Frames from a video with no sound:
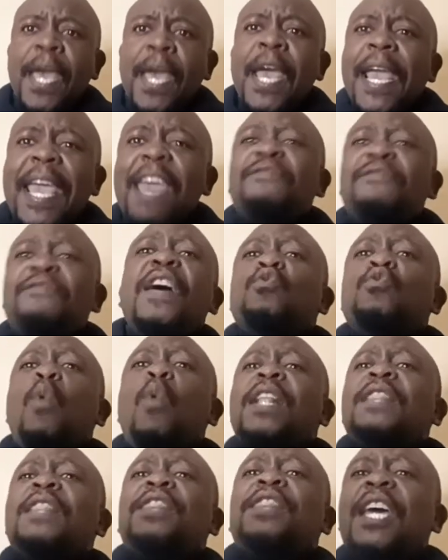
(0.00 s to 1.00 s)
Even
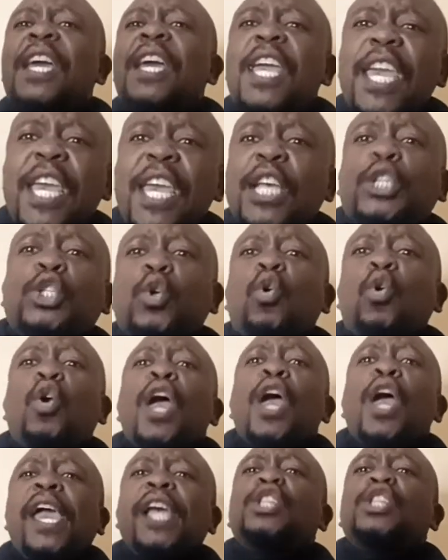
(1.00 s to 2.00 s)
when the issue
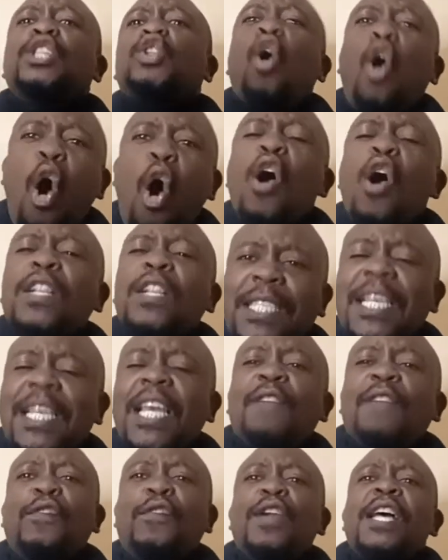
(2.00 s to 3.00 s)
is your own
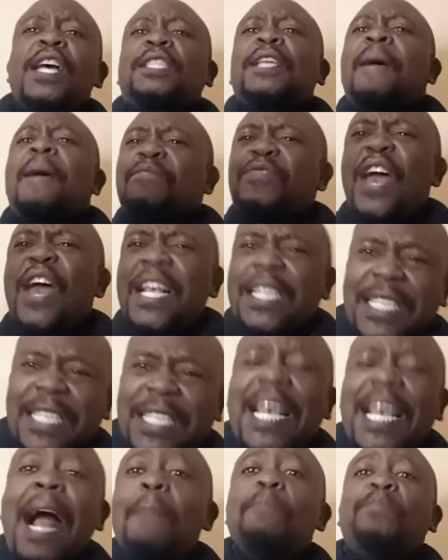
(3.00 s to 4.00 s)
sinfulness, there are
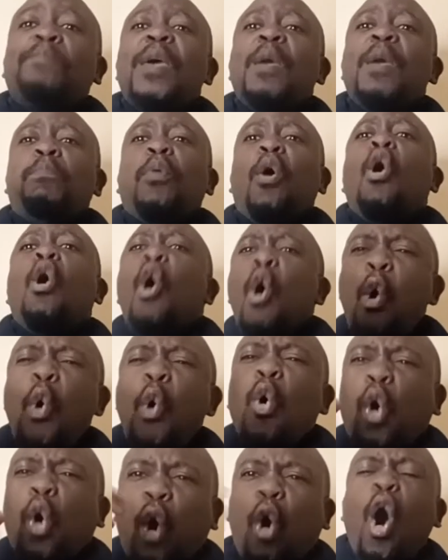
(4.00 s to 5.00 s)
some people
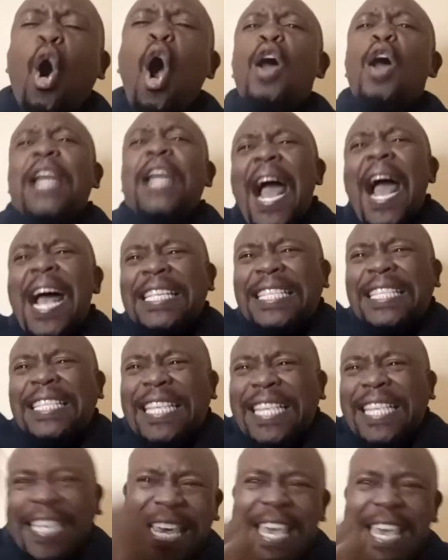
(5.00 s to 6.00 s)
who God has
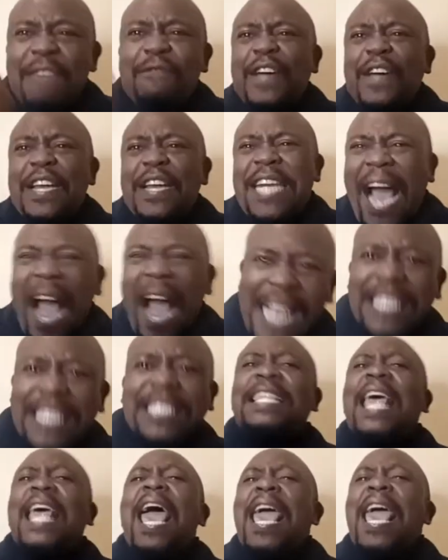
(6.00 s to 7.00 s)
given us,
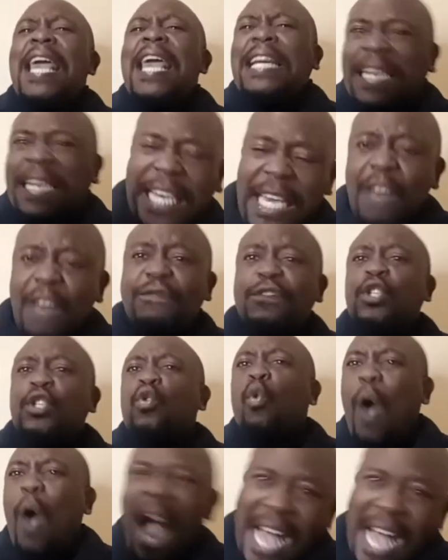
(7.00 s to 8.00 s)
their gift
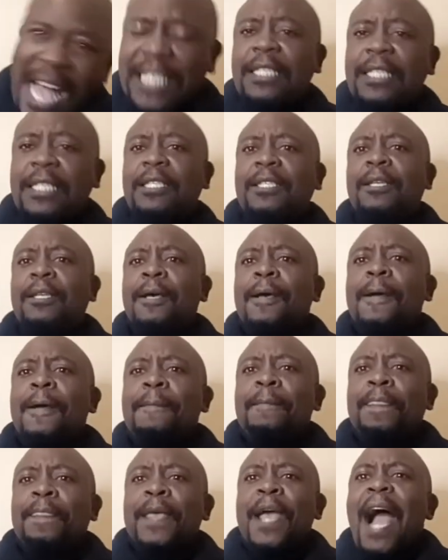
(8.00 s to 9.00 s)
to us,
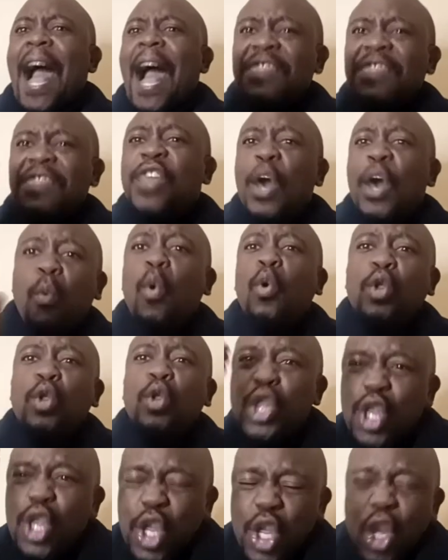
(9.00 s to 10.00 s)
and they will
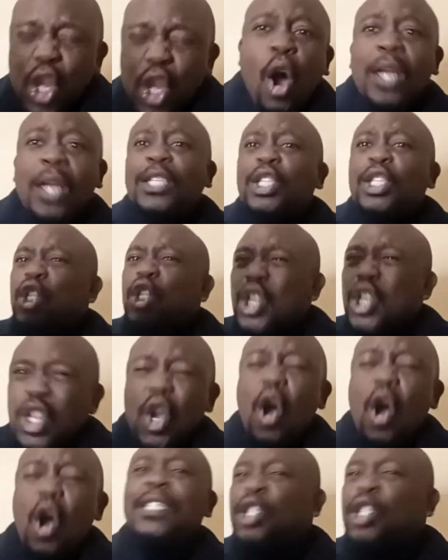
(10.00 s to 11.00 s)
not,
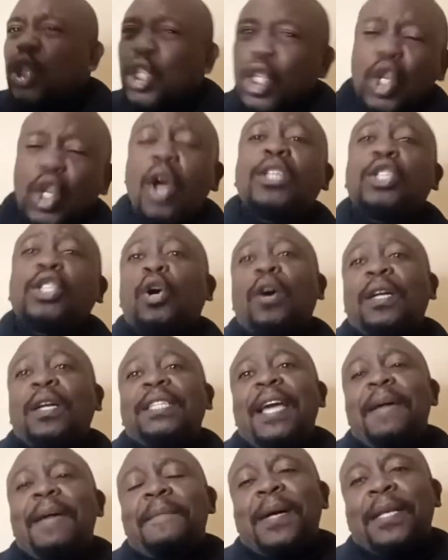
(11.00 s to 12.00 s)
not, not
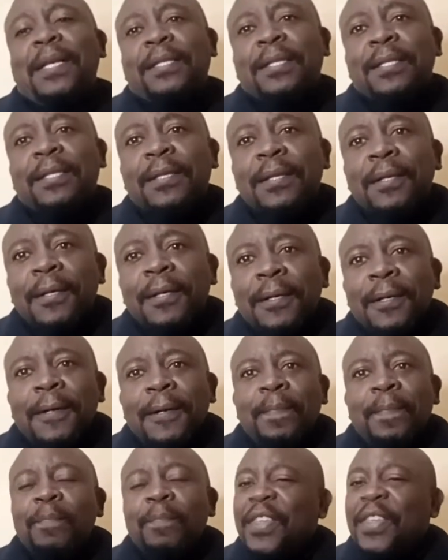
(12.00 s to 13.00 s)
condemn us,
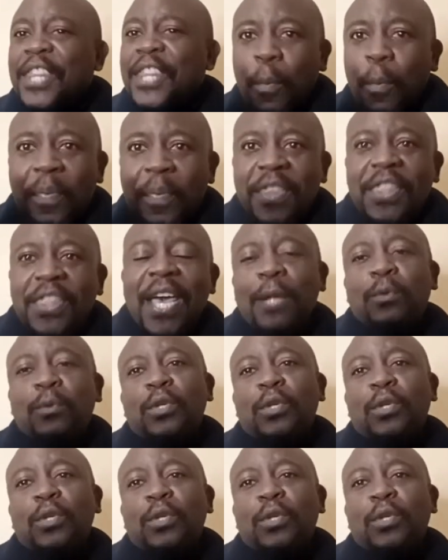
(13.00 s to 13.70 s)
but they'll be there to